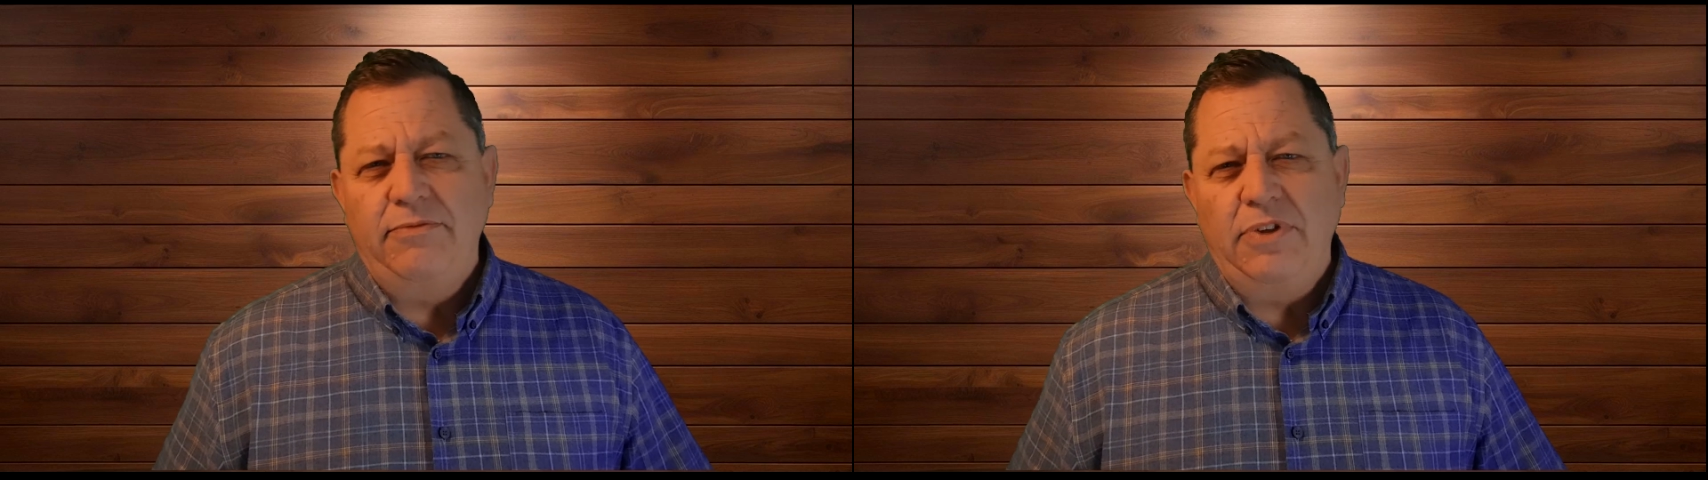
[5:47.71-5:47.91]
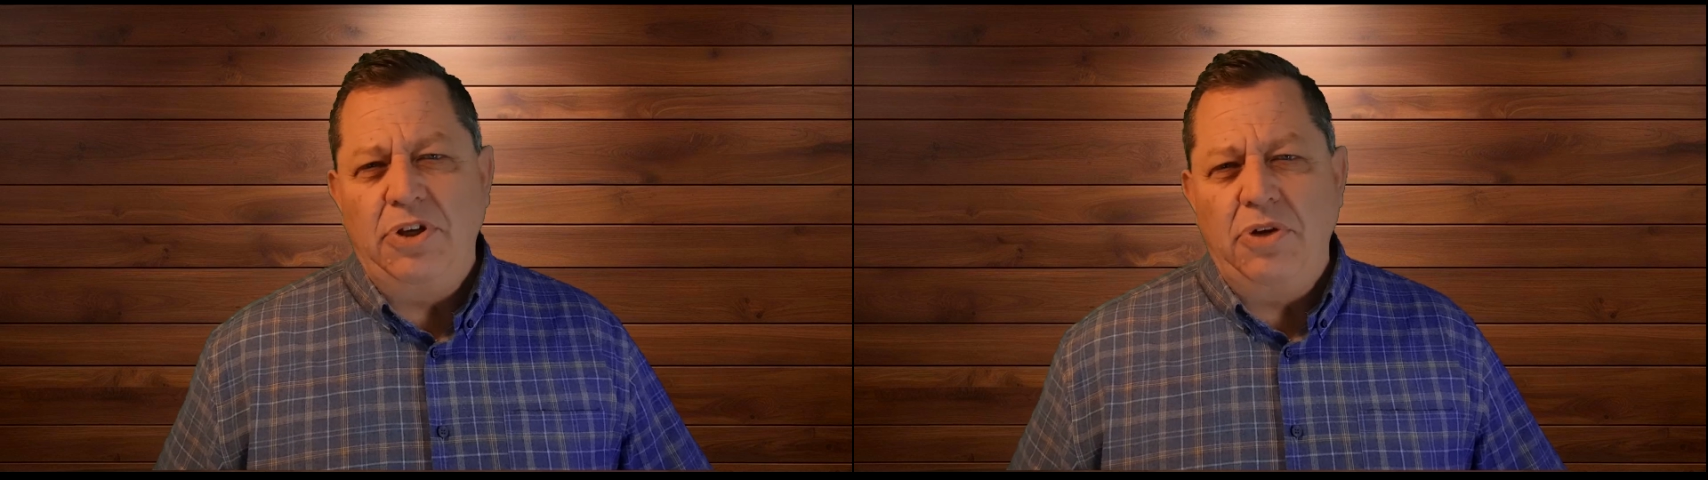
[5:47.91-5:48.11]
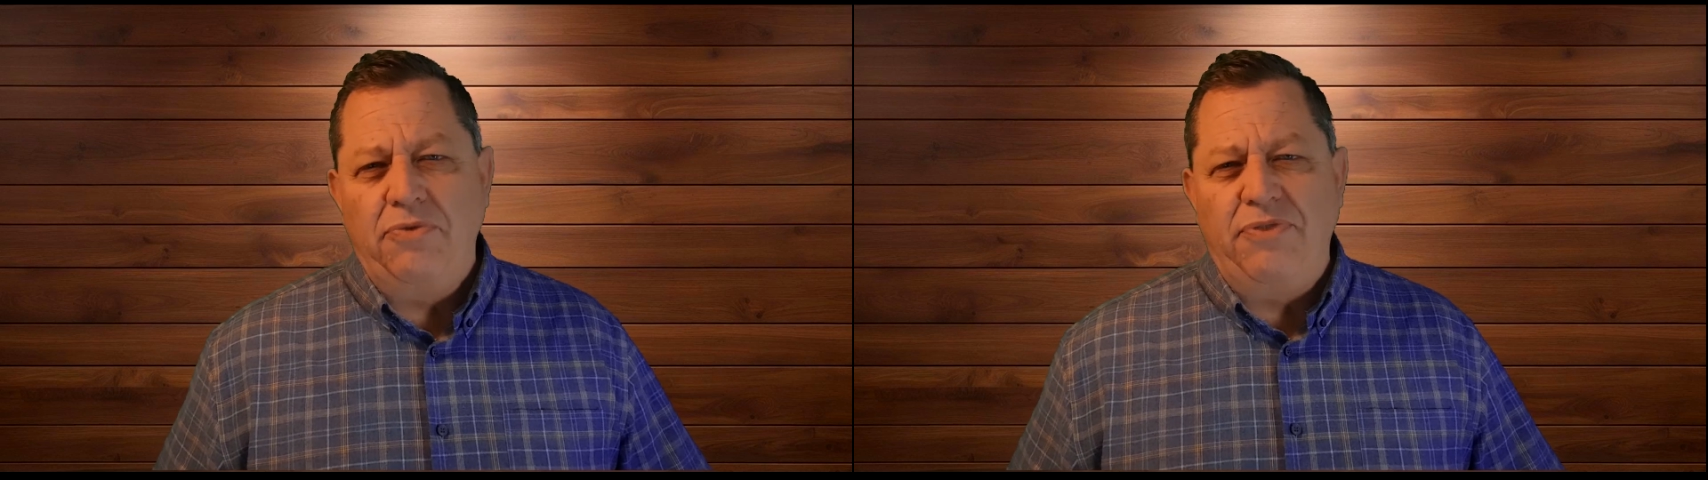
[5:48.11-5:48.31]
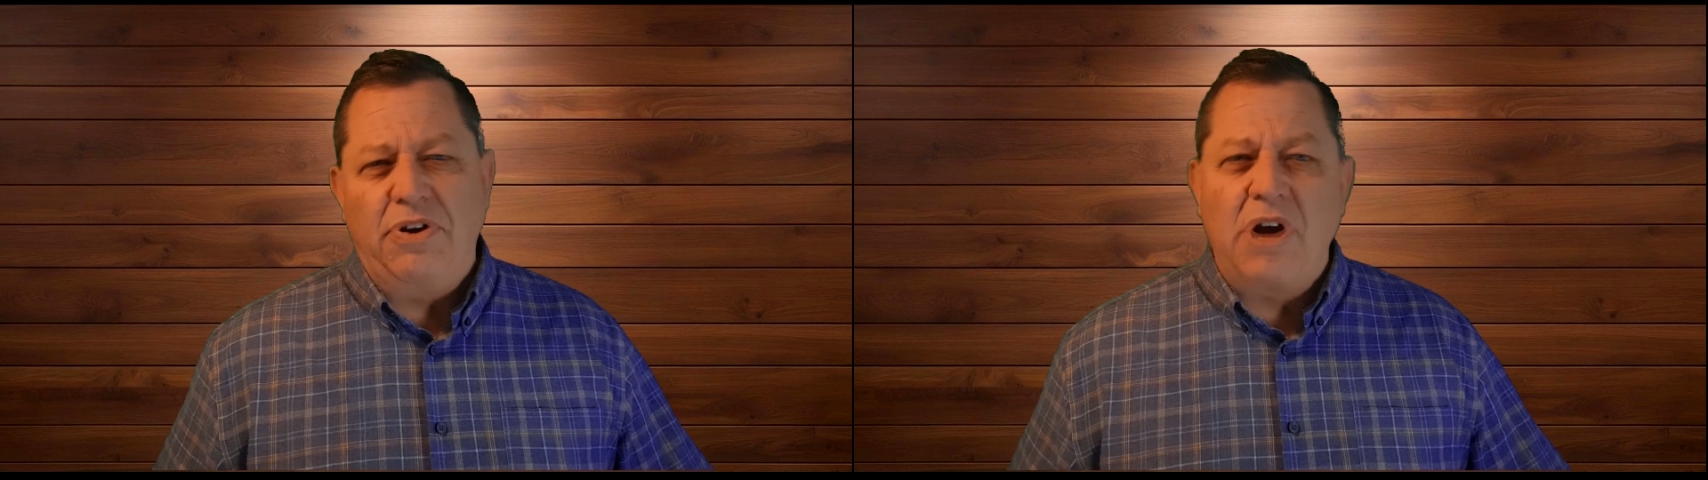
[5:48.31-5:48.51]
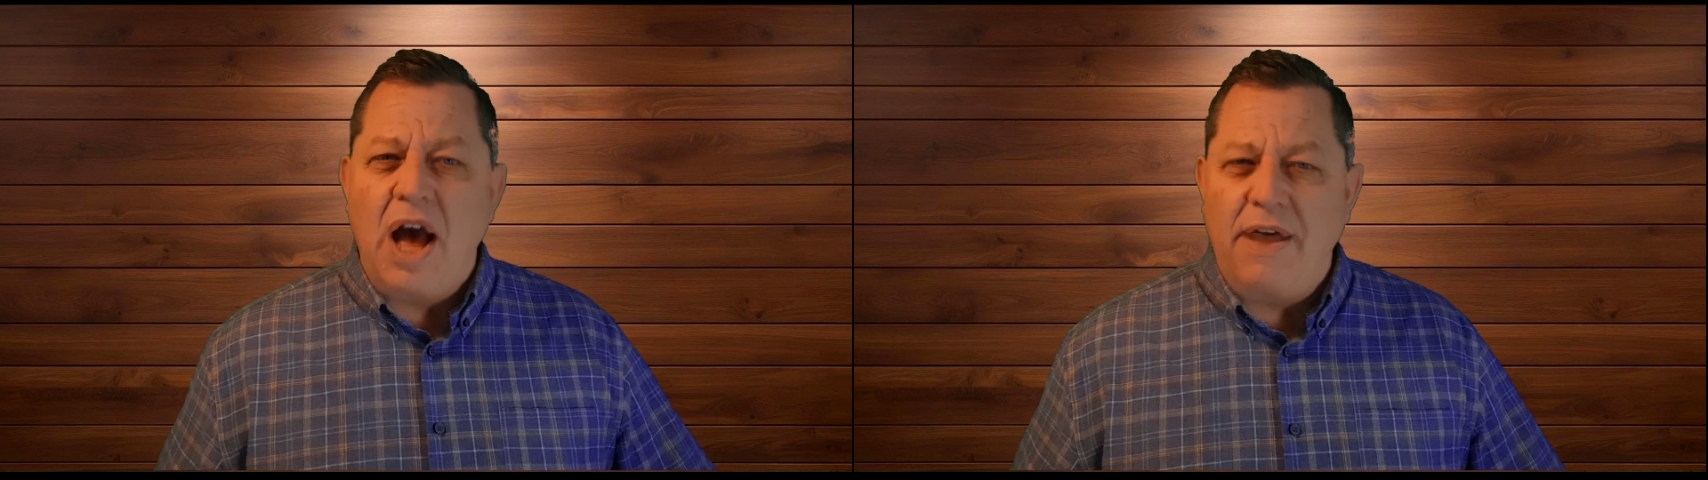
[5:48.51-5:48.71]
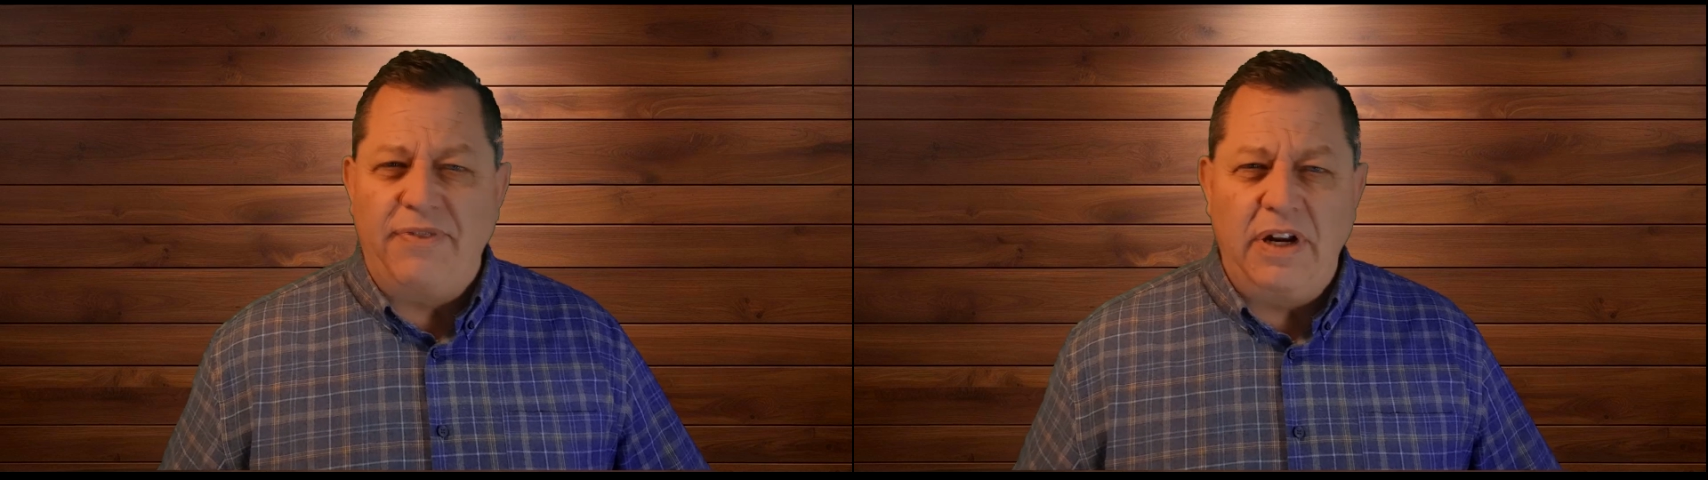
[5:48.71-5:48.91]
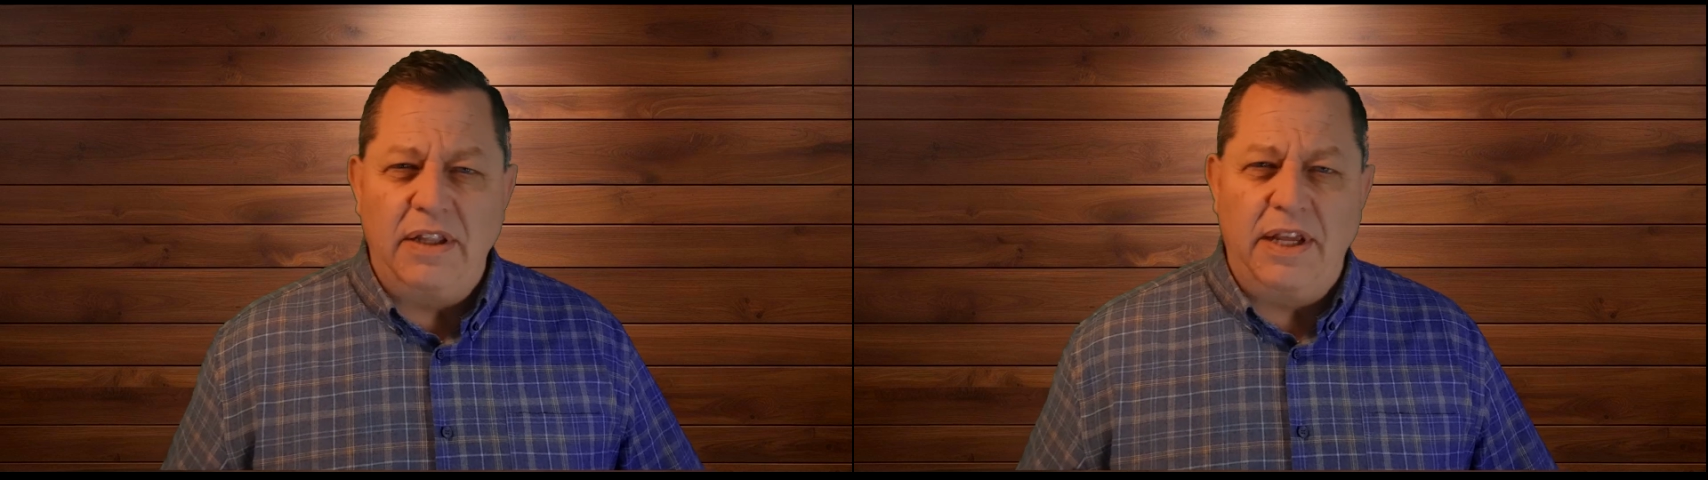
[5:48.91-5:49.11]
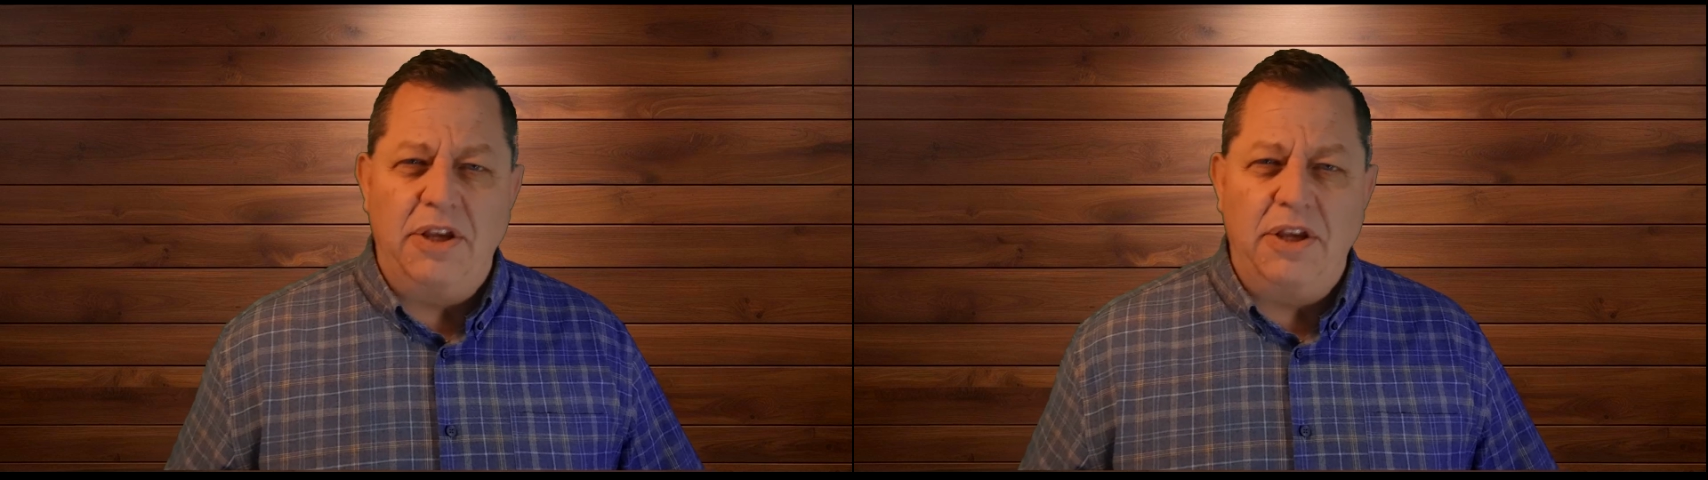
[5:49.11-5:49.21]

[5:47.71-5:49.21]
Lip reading: you feel confident that